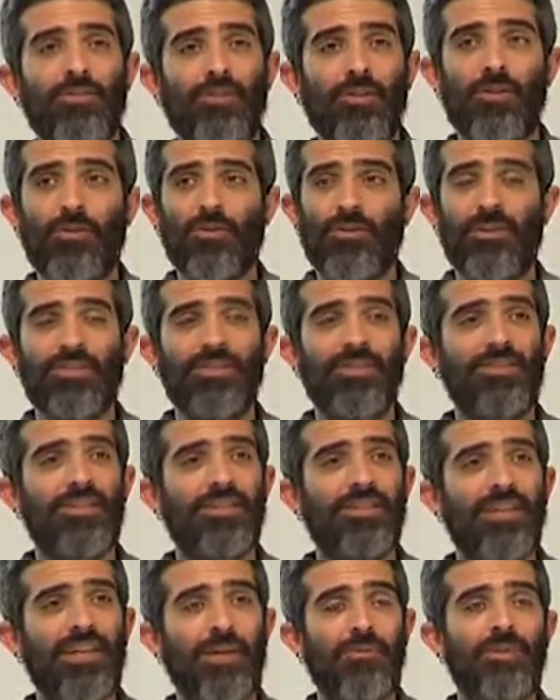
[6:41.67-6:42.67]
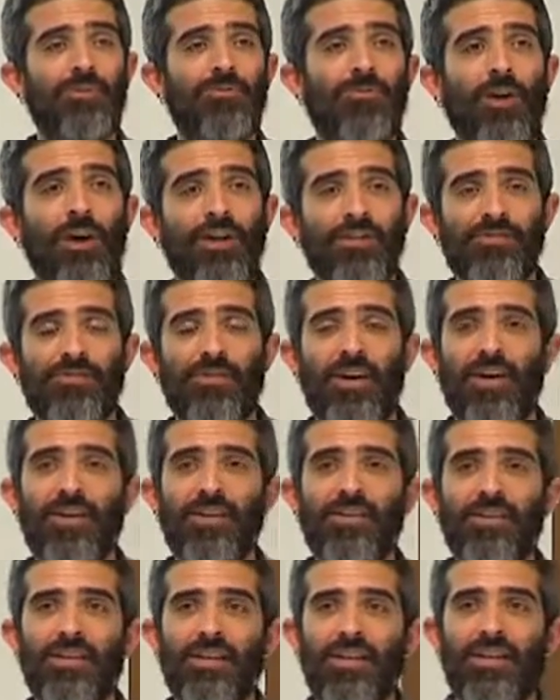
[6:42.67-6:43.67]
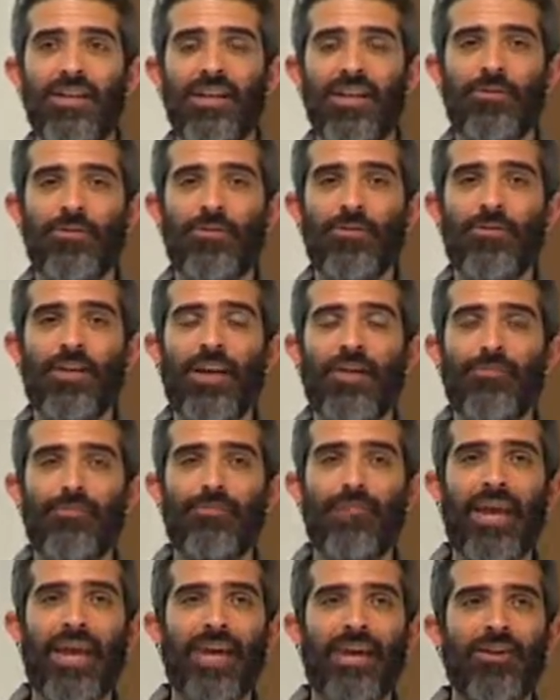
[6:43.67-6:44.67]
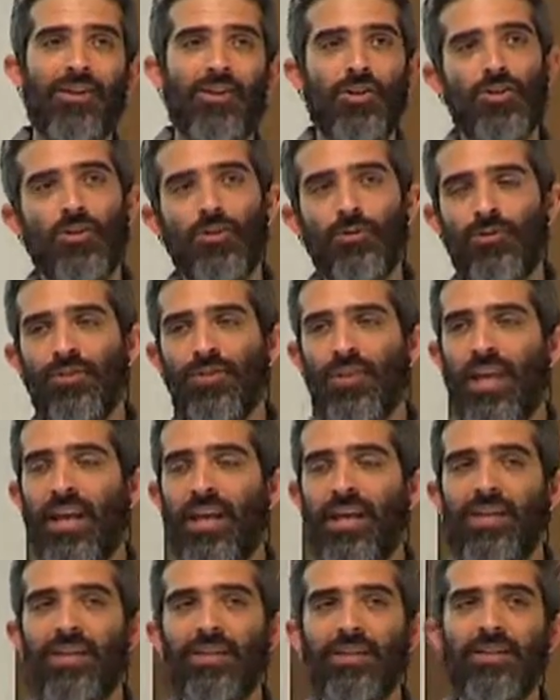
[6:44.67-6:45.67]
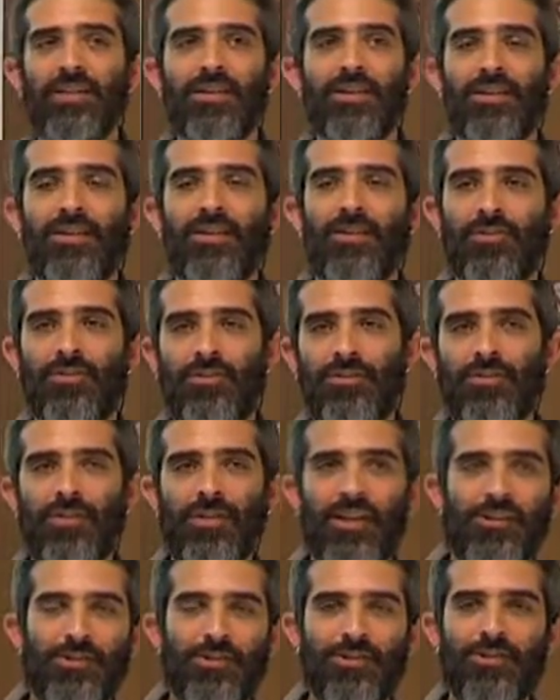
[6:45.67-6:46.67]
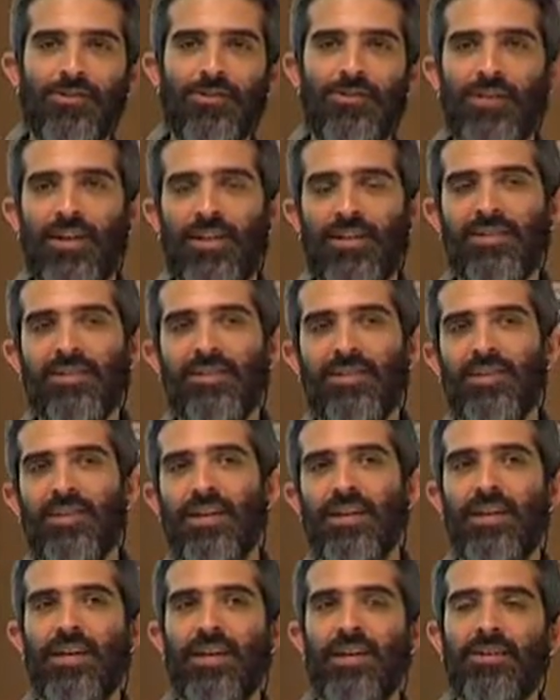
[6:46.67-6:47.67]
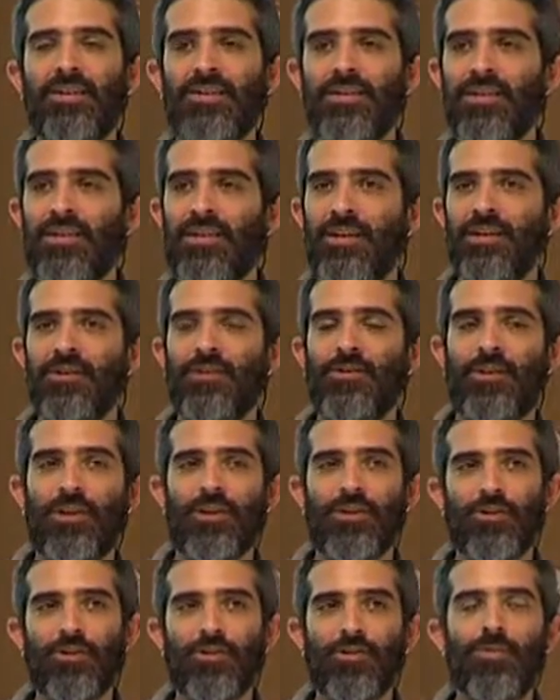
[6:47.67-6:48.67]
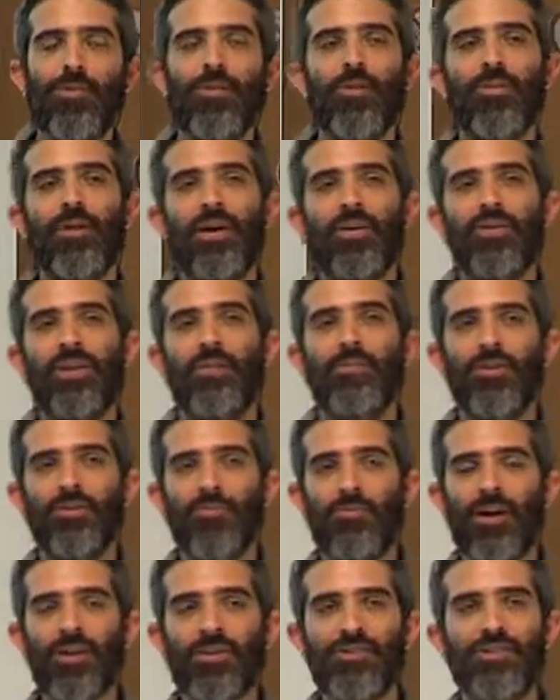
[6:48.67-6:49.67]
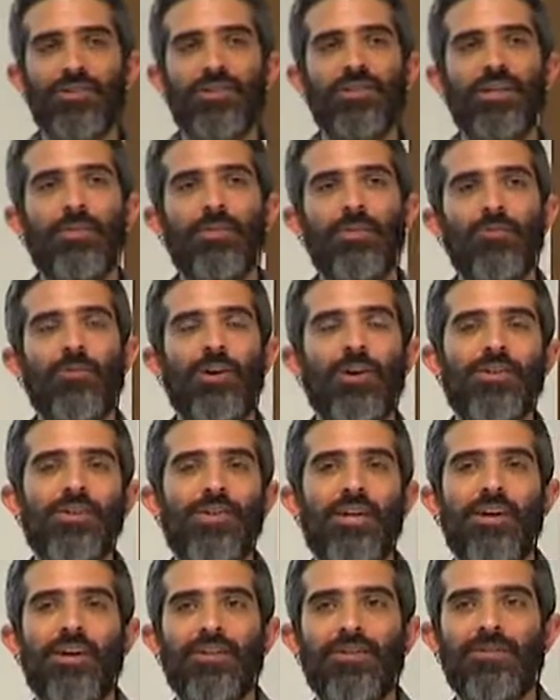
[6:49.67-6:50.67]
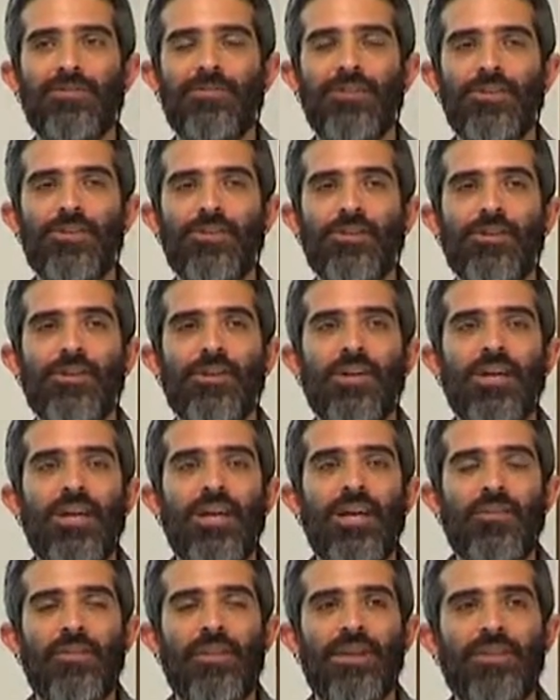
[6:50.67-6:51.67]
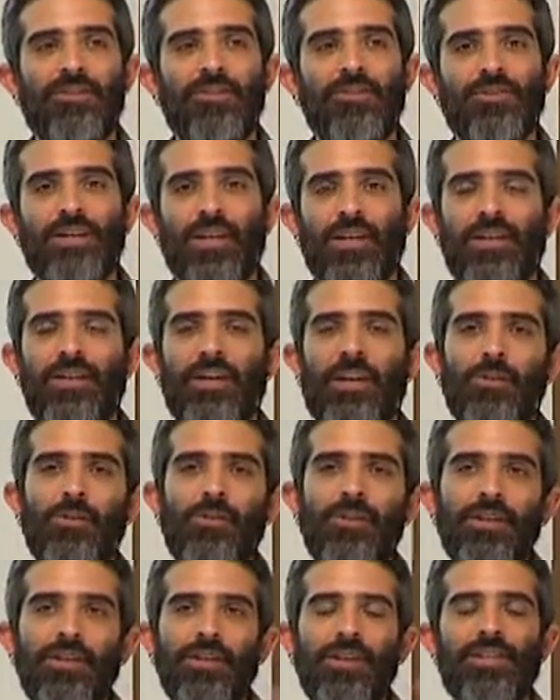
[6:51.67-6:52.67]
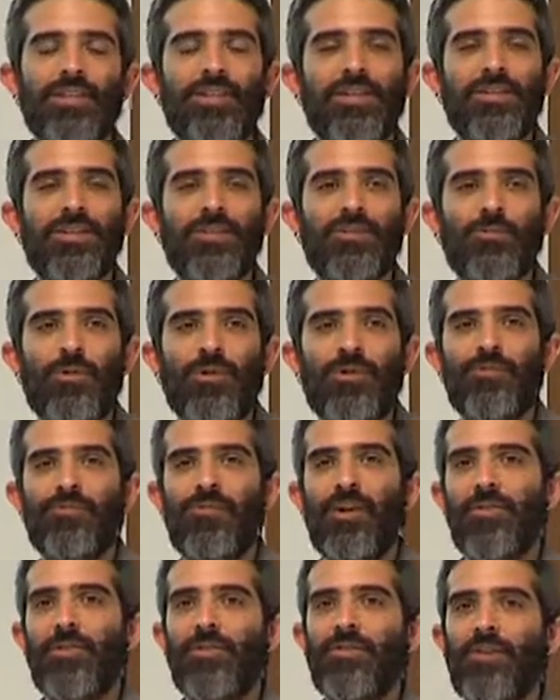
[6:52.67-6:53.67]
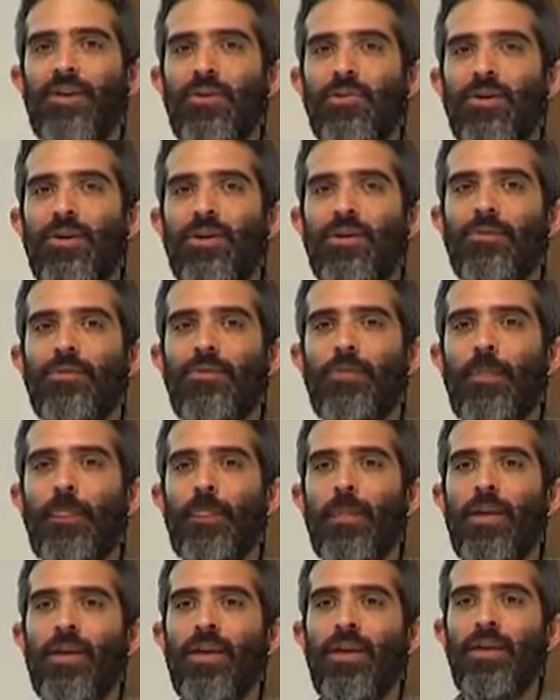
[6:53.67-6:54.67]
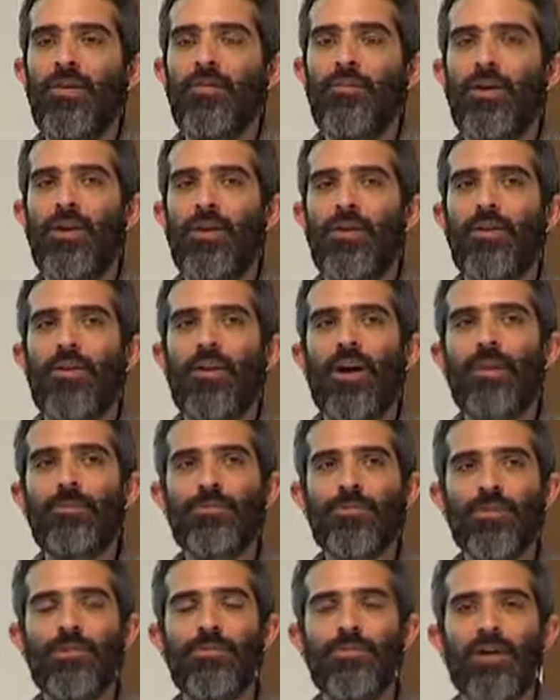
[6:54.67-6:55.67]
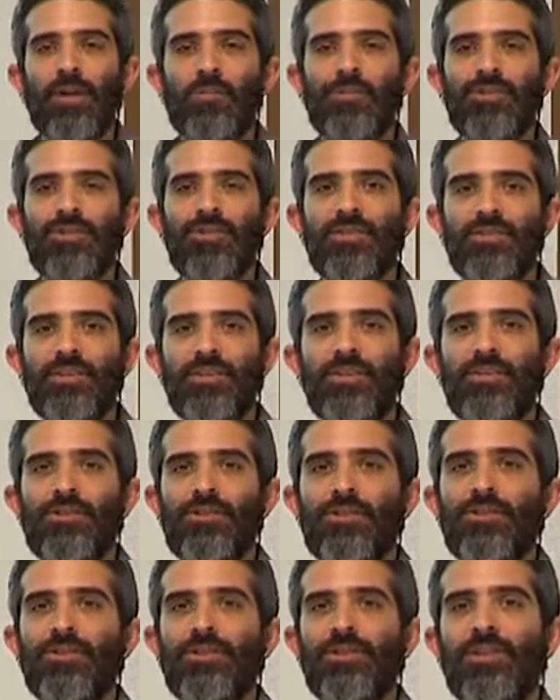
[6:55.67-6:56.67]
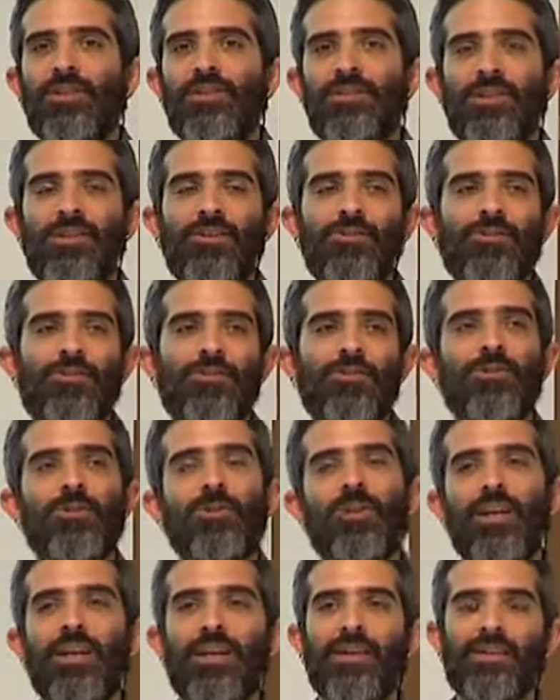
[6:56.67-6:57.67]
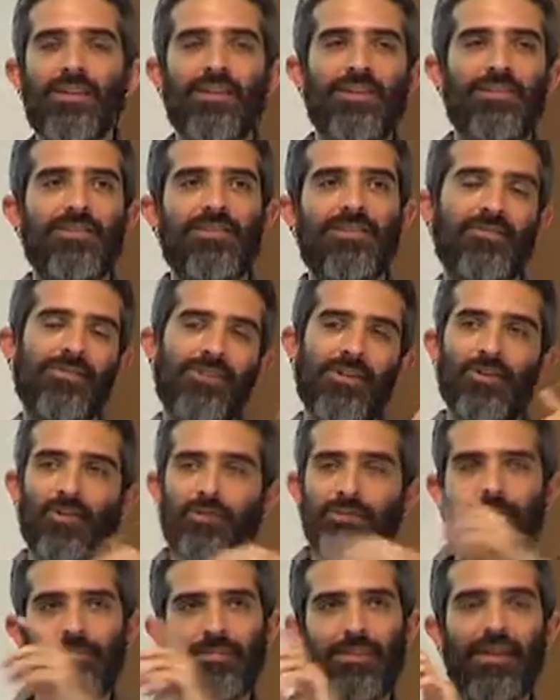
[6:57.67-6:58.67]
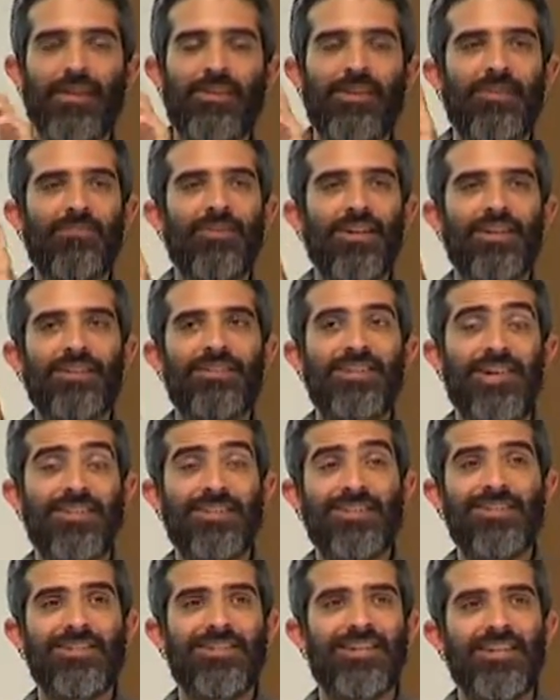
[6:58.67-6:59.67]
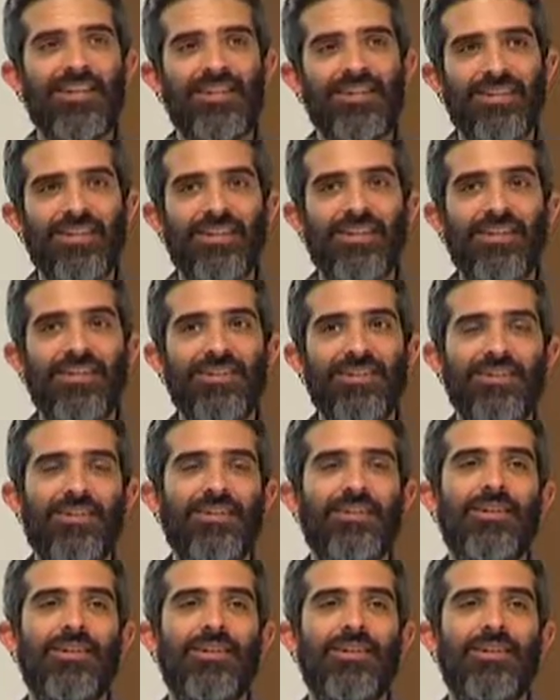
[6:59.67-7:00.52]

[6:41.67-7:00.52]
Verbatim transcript: So this is in the Debian watch file. If you type man U scan, letter U, S C A N, you can learn more about Debian watch. And Debian watch now has a feature that lets you say, not only is this where you find the tarball, but upstream publishes signatures. And the signatures look like this, you know, like they've got a .sig at the end.